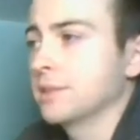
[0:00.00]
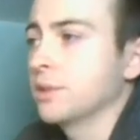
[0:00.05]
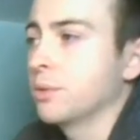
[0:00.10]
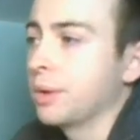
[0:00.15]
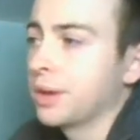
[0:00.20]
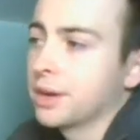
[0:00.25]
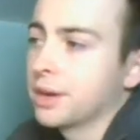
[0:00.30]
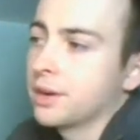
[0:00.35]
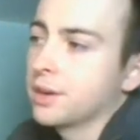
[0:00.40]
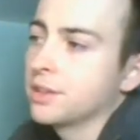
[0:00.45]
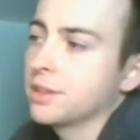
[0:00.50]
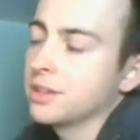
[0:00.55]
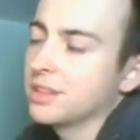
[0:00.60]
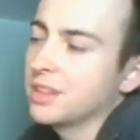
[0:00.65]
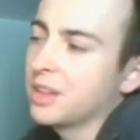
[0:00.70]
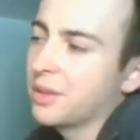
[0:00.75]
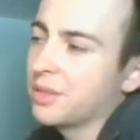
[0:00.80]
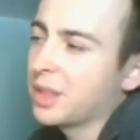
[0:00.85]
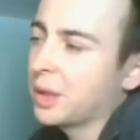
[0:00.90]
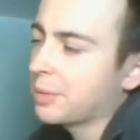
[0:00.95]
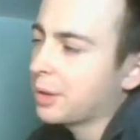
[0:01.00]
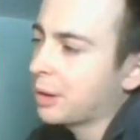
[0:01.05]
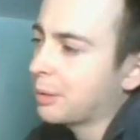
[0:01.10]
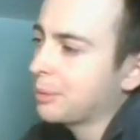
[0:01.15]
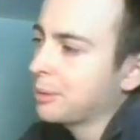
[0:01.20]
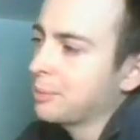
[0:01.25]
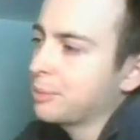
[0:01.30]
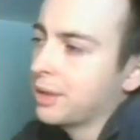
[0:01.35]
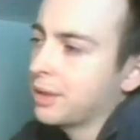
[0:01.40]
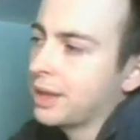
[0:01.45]
The winner, they'll
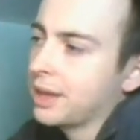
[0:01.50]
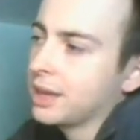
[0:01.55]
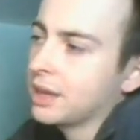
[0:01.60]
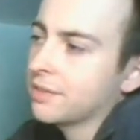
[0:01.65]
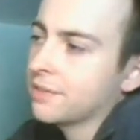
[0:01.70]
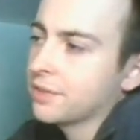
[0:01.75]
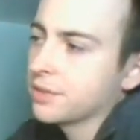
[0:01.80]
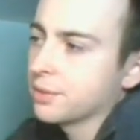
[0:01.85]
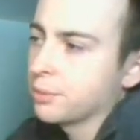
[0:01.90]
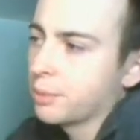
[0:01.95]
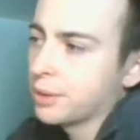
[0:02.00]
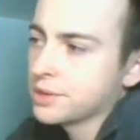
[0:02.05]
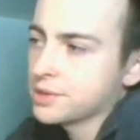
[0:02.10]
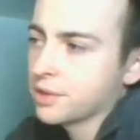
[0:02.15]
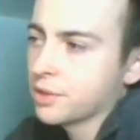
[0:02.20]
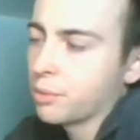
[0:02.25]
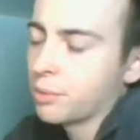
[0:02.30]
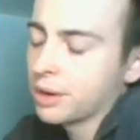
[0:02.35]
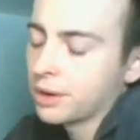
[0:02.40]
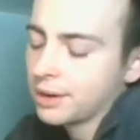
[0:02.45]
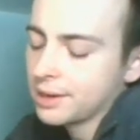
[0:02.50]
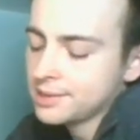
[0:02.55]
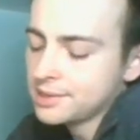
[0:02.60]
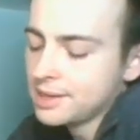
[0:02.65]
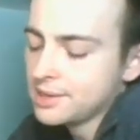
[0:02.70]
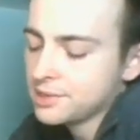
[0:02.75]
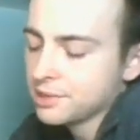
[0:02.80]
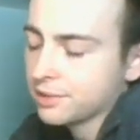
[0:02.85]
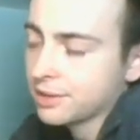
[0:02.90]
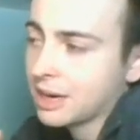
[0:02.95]
be playing it for the win, so the winner gets
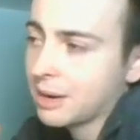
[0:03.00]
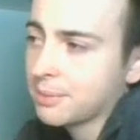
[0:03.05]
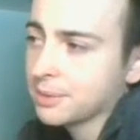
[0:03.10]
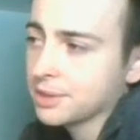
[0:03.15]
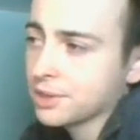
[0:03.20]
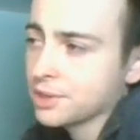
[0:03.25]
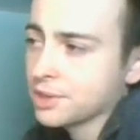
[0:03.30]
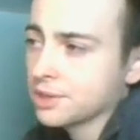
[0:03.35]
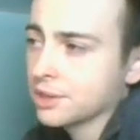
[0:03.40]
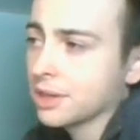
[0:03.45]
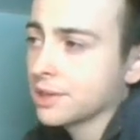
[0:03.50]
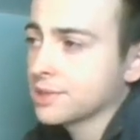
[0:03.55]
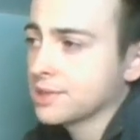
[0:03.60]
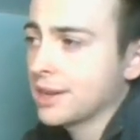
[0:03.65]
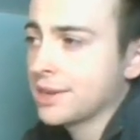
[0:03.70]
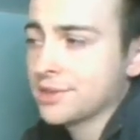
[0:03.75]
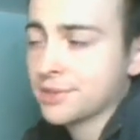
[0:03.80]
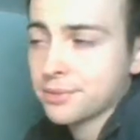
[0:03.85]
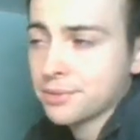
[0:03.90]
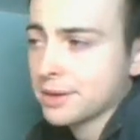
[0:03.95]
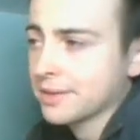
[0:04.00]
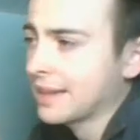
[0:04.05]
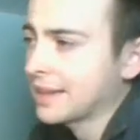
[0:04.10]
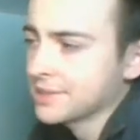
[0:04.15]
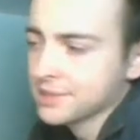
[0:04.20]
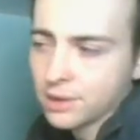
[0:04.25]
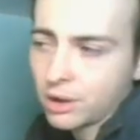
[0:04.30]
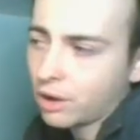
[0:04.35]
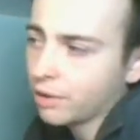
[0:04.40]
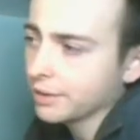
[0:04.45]
easier competition on stage 3.
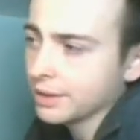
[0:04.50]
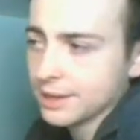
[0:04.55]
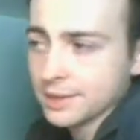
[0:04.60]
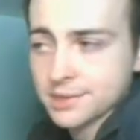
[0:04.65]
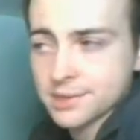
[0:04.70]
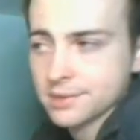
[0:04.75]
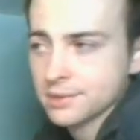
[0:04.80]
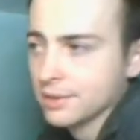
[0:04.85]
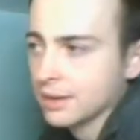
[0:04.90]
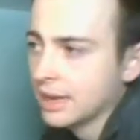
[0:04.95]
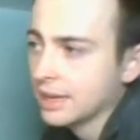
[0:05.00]
That's all it is.